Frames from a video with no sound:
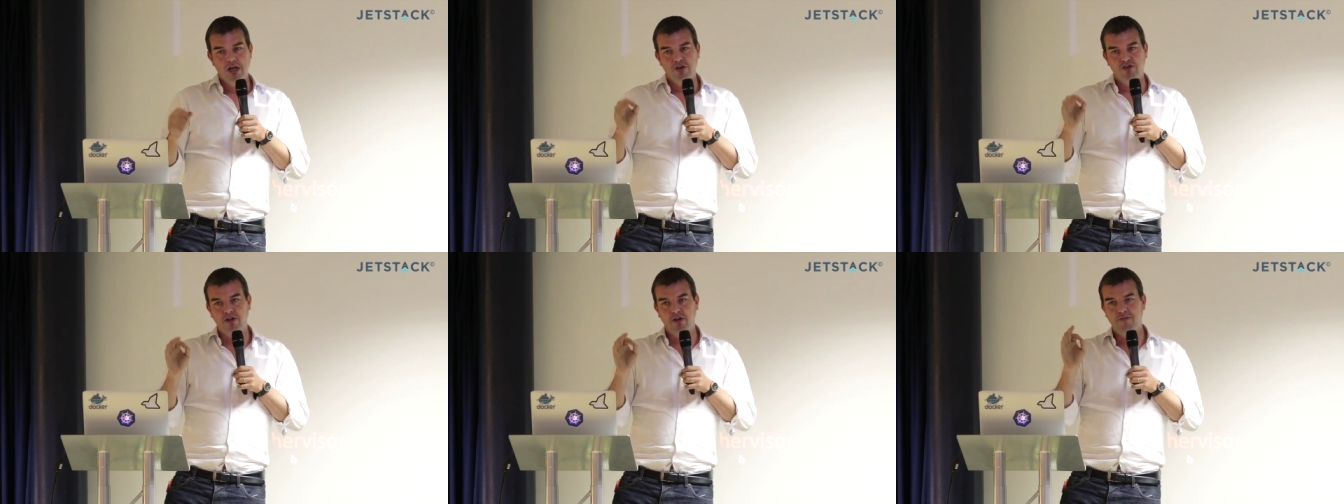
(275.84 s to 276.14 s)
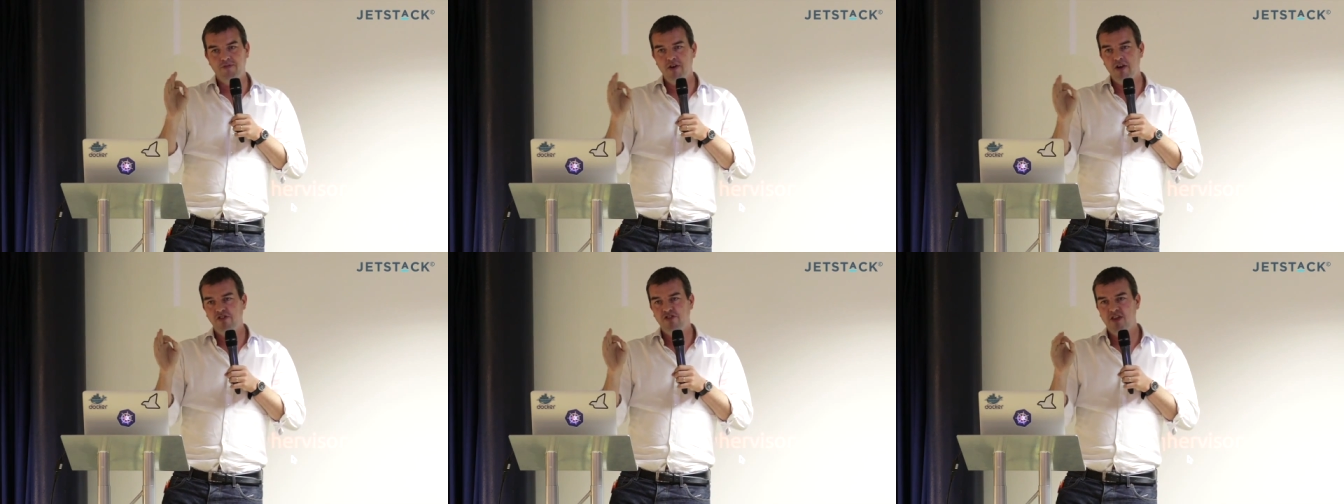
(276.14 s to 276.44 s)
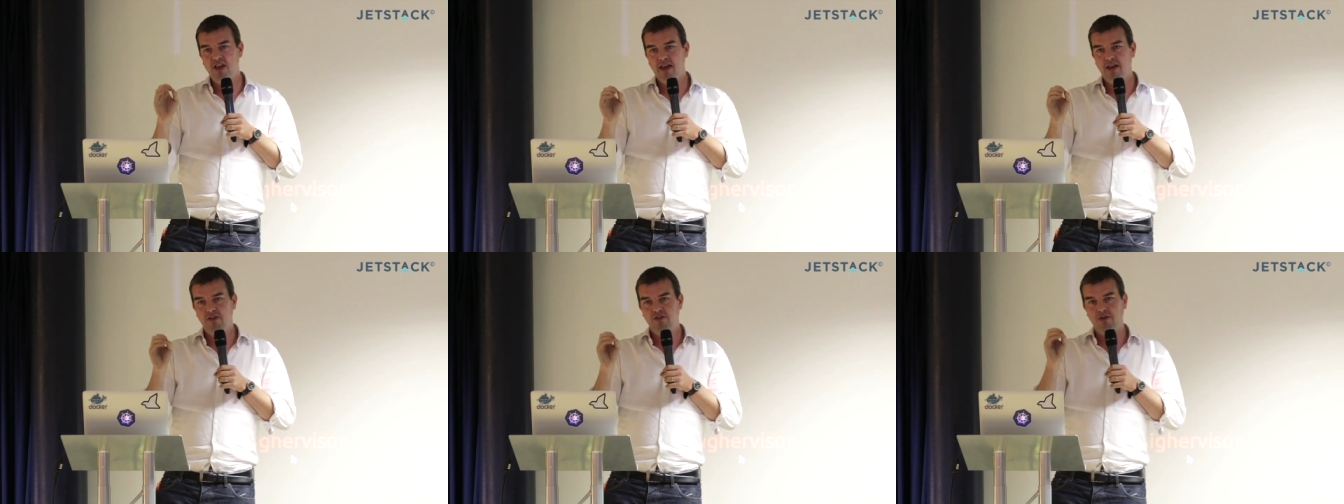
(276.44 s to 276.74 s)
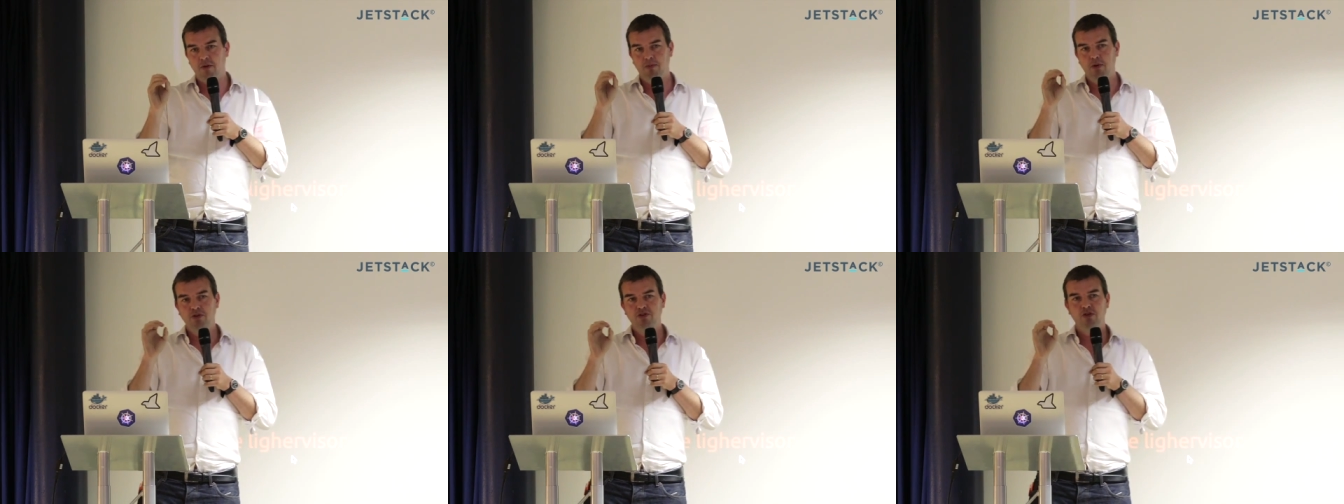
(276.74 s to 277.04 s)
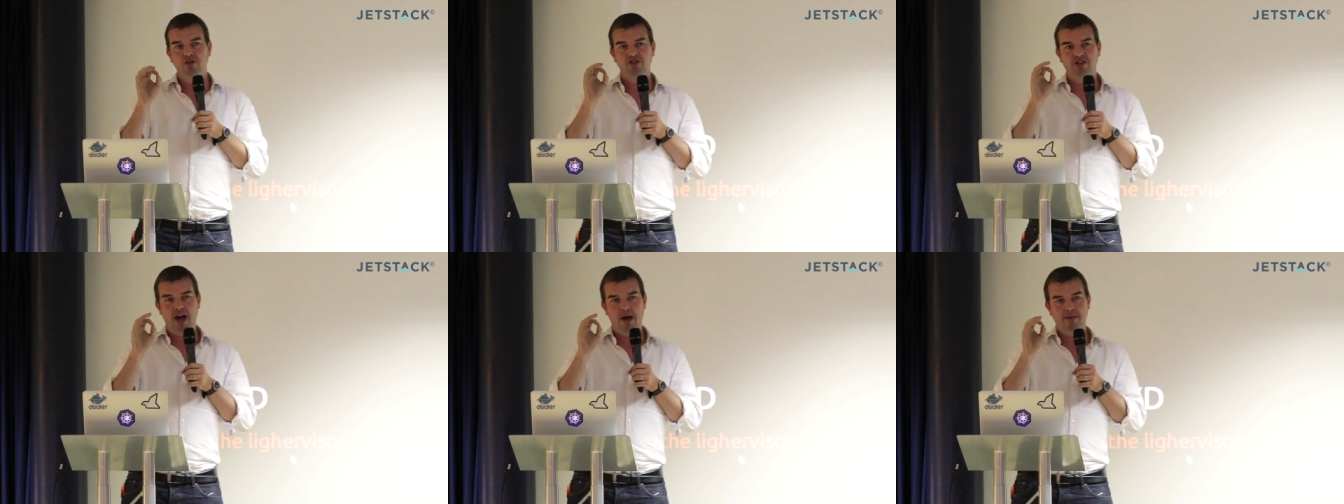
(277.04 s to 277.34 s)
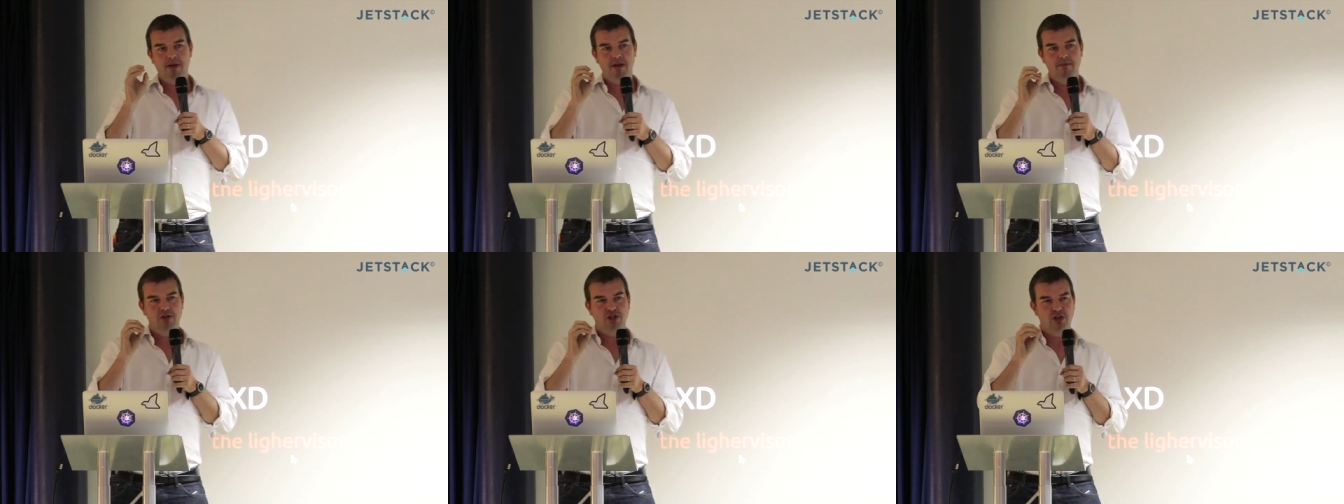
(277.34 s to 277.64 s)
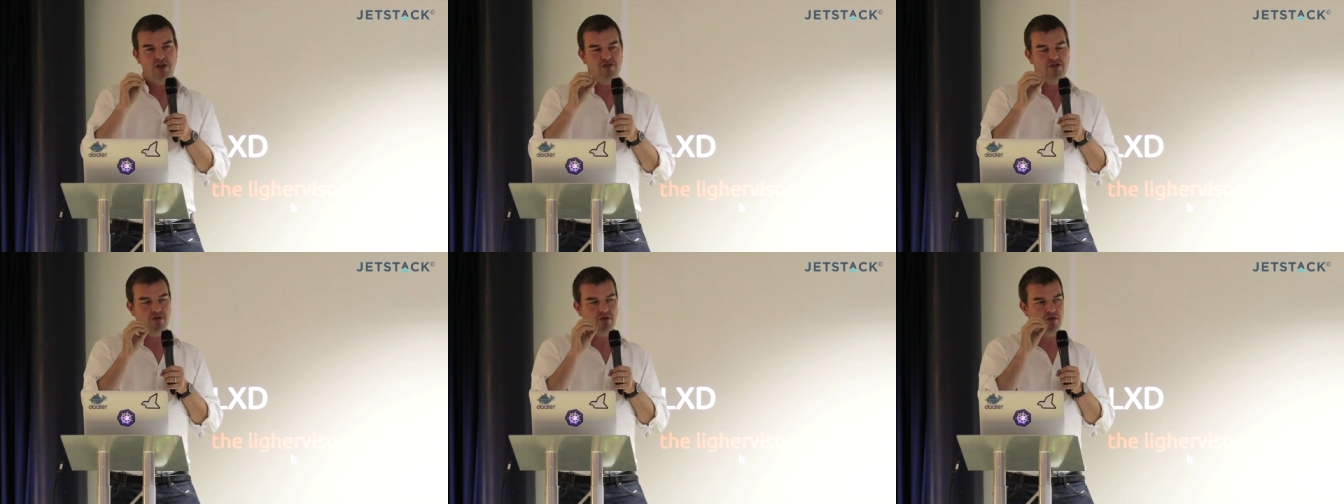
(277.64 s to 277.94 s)
So the first thing is Ubuntu Snappy
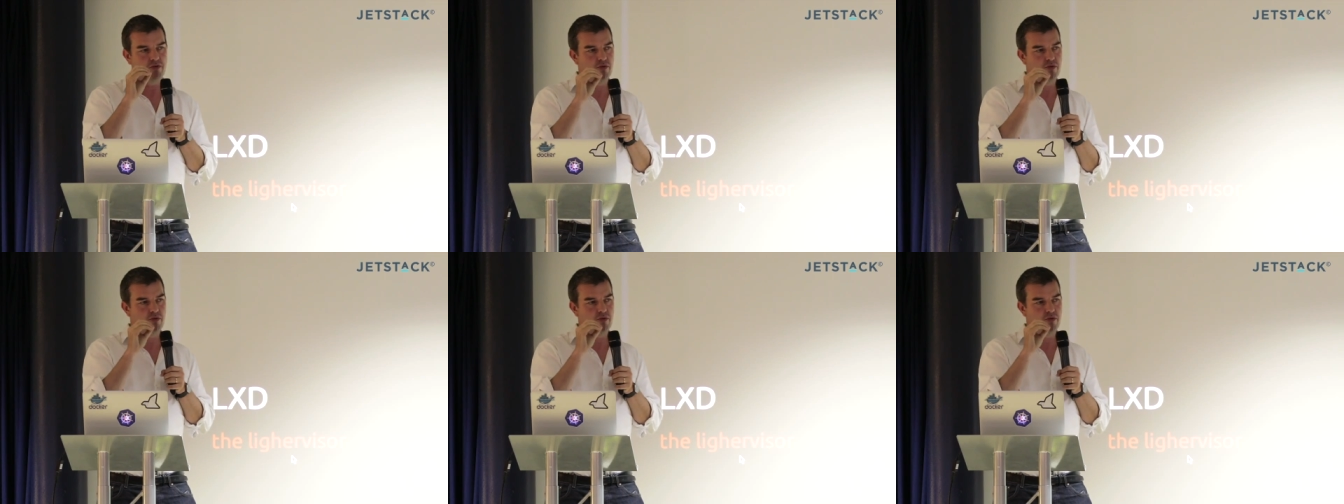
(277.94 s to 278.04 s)
images,